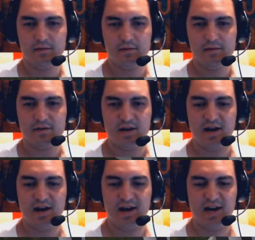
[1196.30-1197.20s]

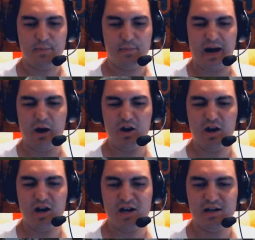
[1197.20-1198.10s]
Yeah,
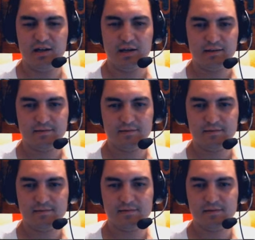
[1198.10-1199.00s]
power!
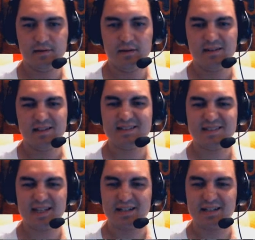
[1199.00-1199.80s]
Let's take this